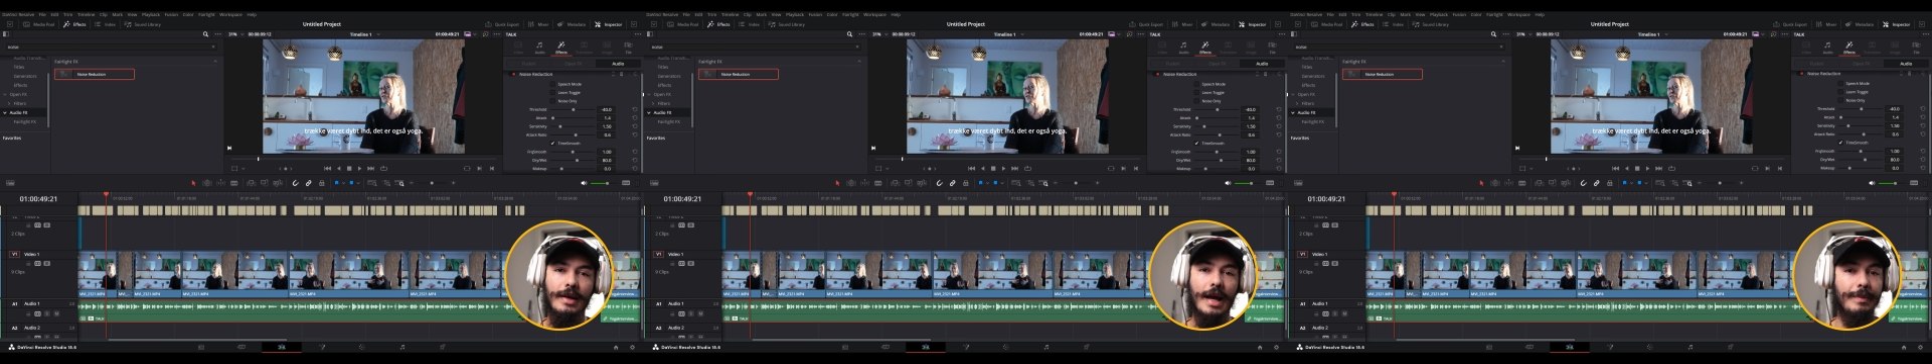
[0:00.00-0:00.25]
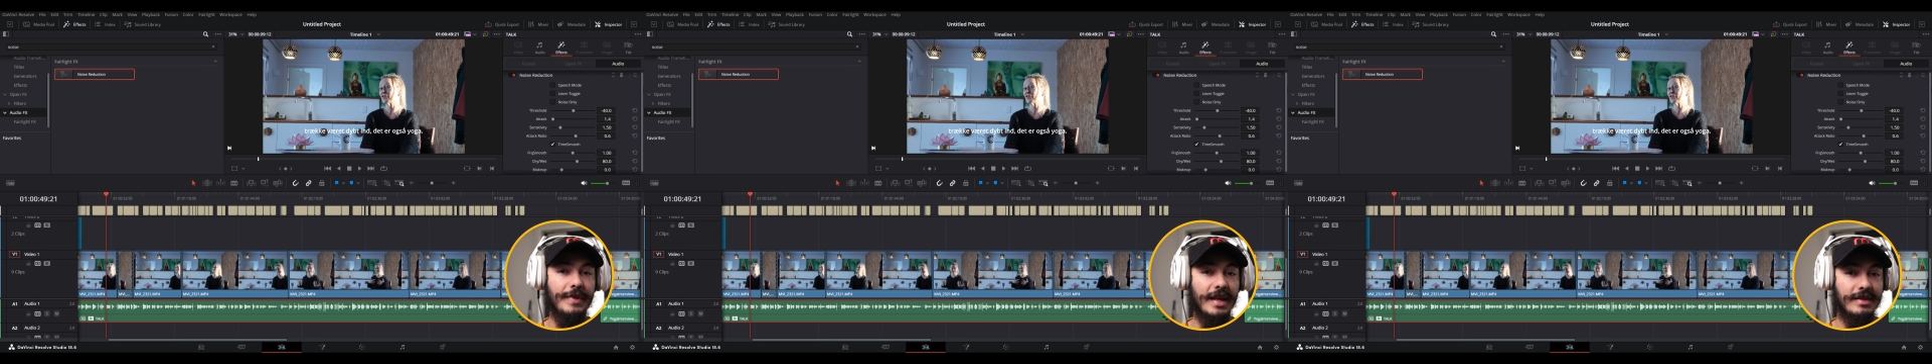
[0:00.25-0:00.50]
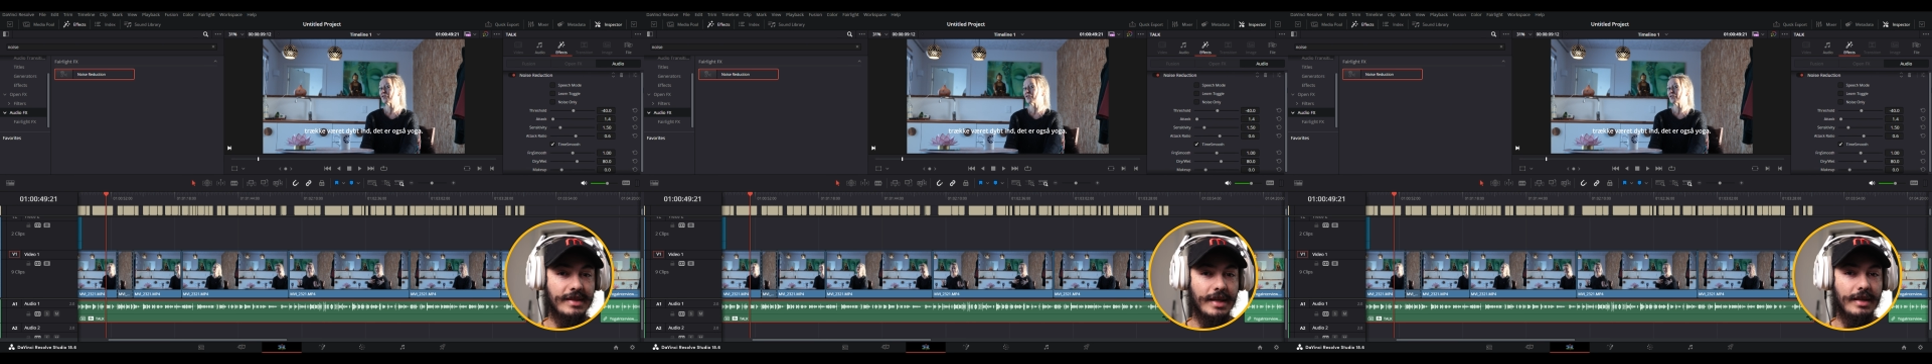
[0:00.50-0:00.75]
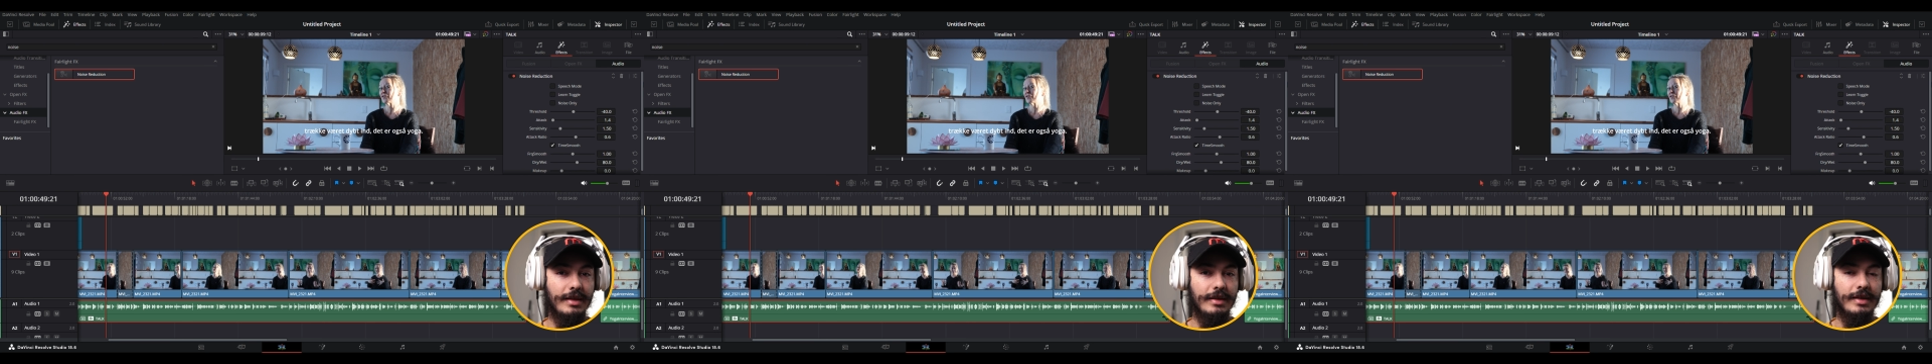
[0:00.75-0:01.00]
I'm not
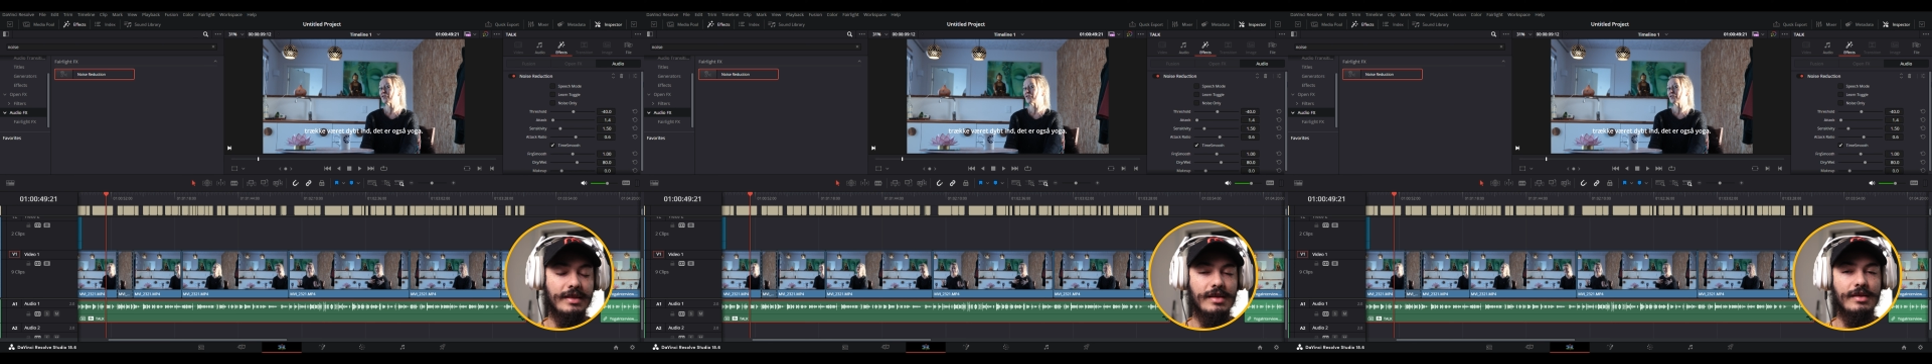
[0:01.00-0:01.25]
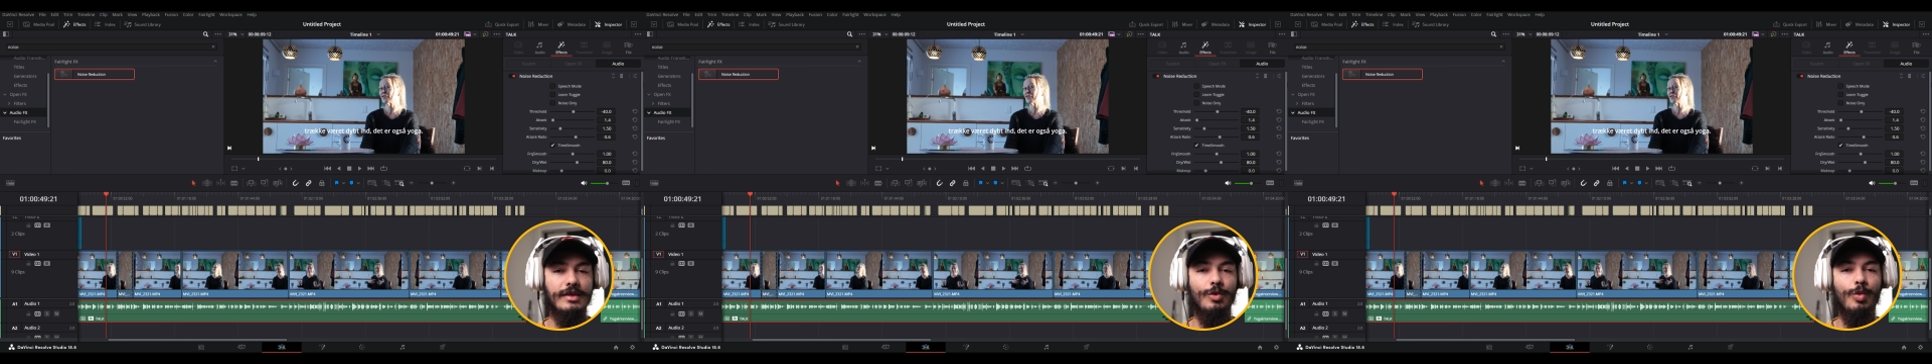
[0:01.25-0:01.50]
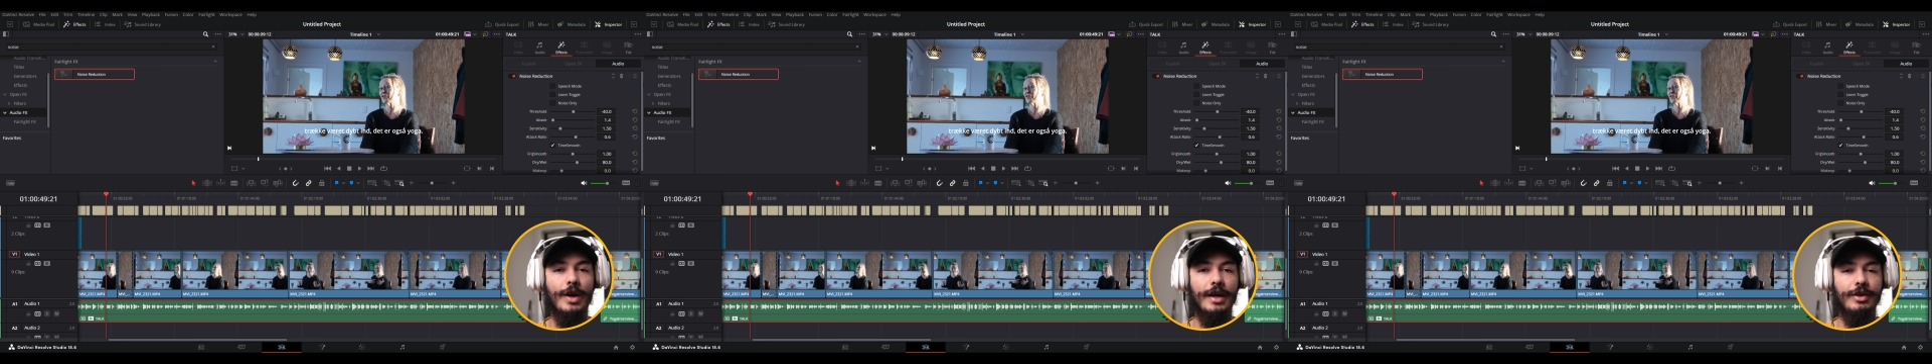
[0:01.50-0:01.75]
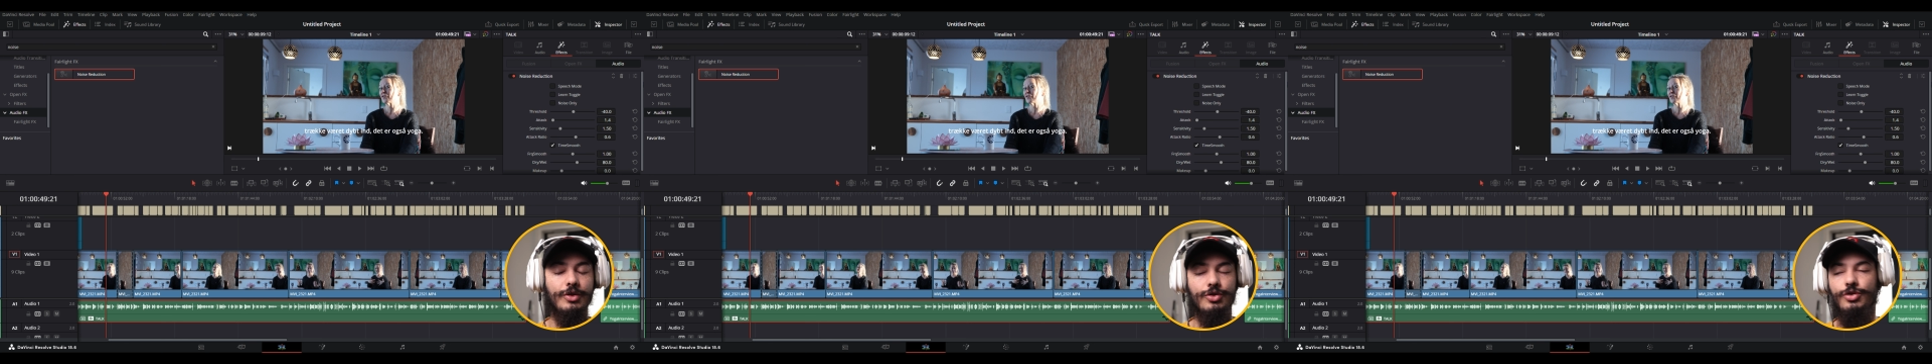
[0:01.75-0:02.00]
saying this is the way
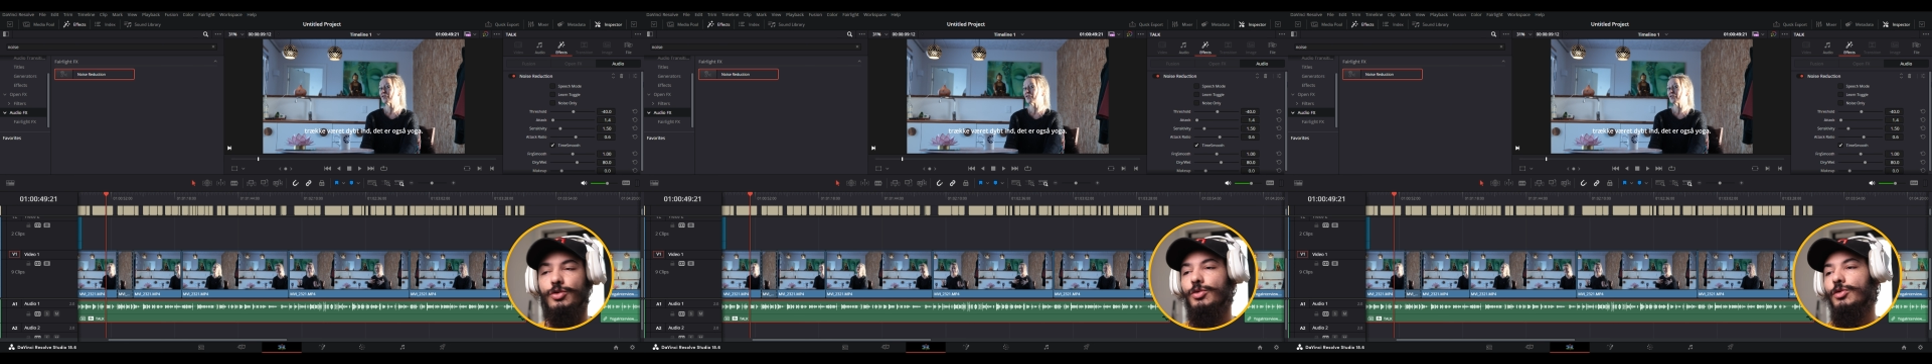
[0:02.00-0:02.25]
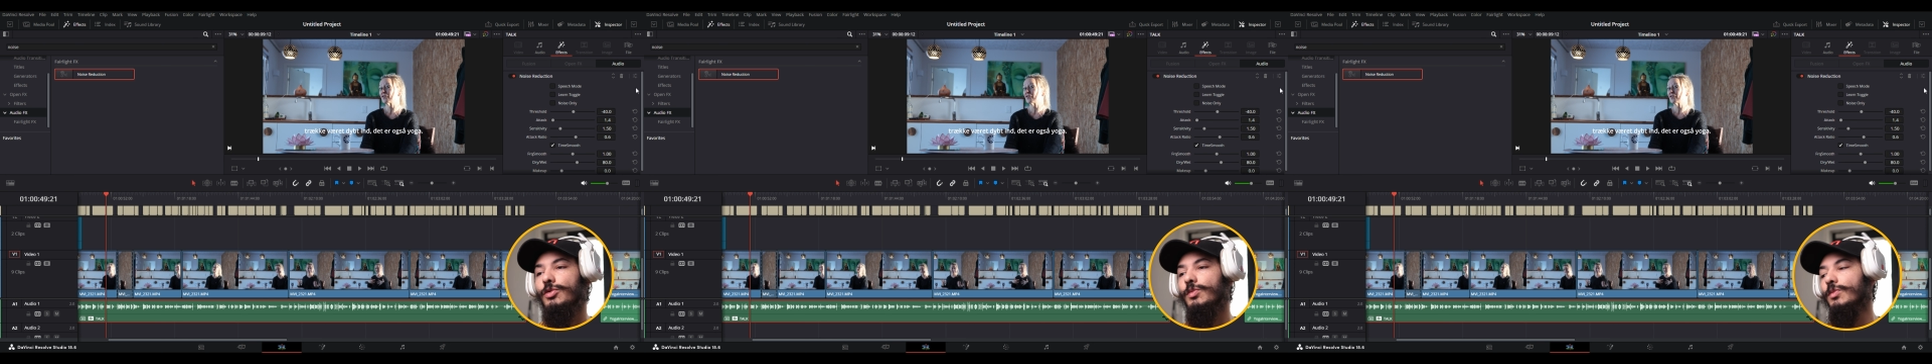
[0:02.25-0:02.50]
you should